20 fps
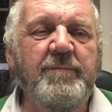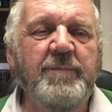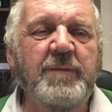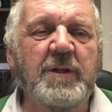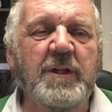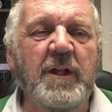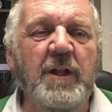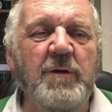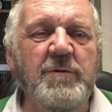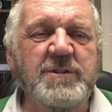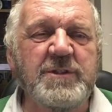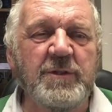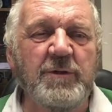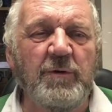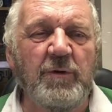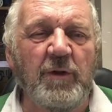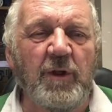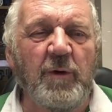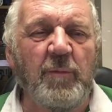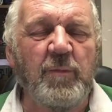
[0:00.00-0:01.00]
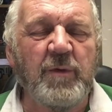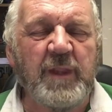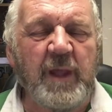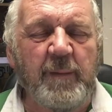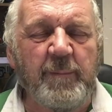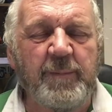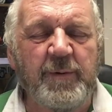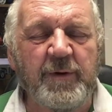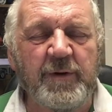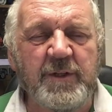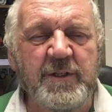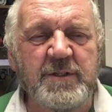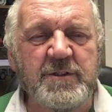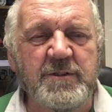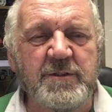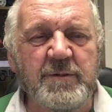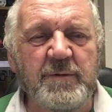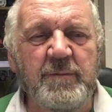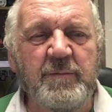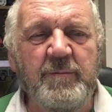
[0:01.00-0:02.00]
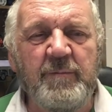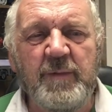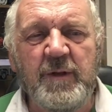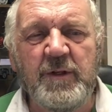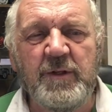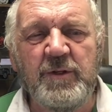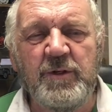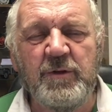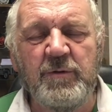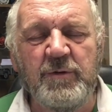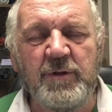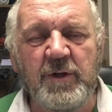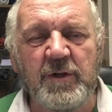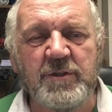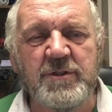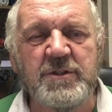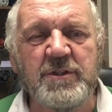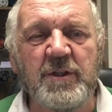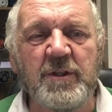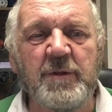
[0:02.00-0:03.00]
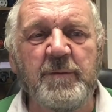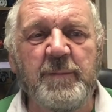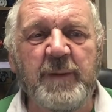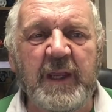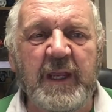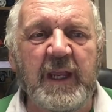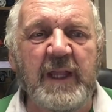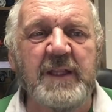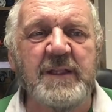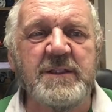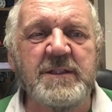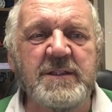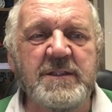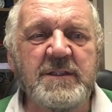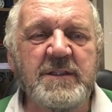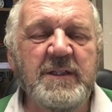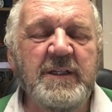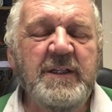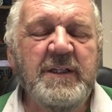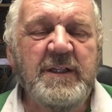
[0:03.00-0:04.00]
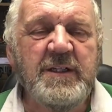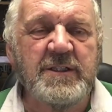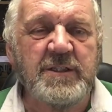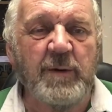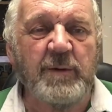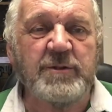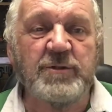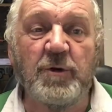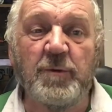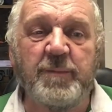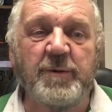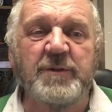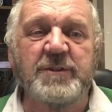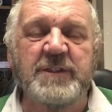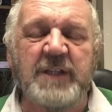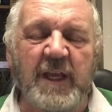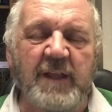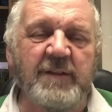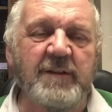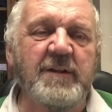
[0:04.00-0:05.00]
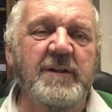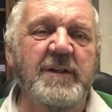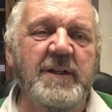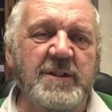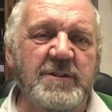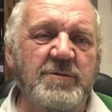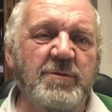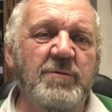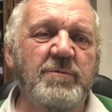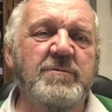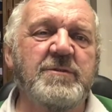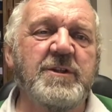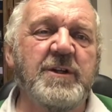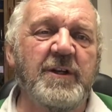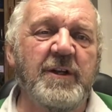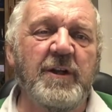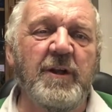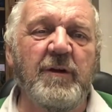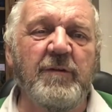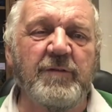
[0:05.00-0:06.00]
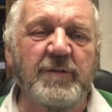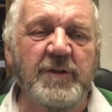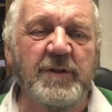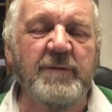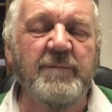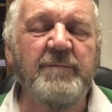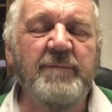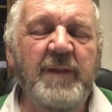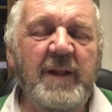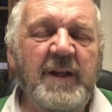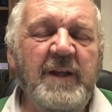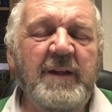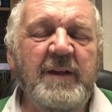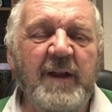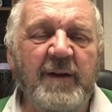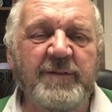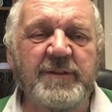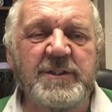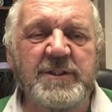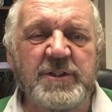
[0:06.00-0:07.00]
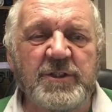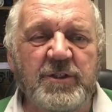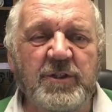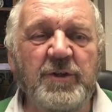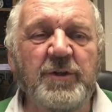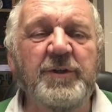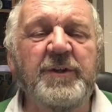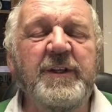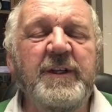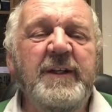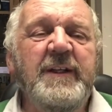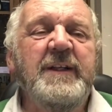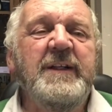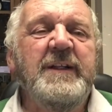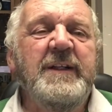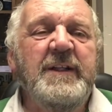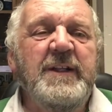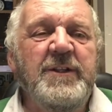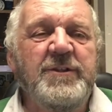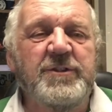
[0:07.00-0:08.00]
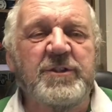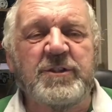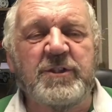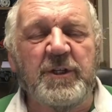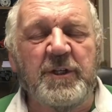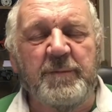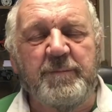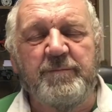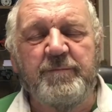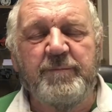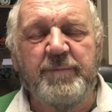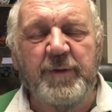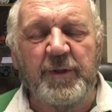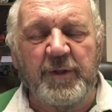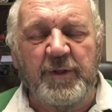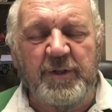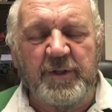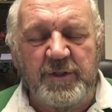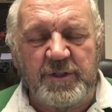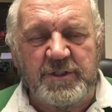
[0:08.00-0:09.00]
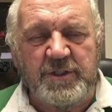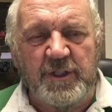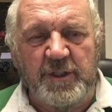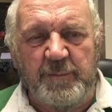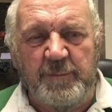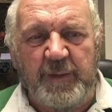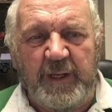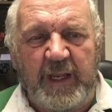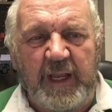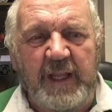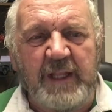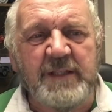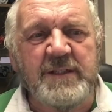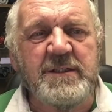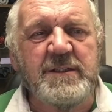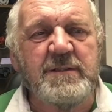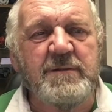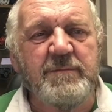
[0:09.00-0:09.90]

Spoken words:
close it all up without putting some new nuts on the big ends. So it's all put together and it's all turning over and everything's good. Just got to put the nuts on the big ends,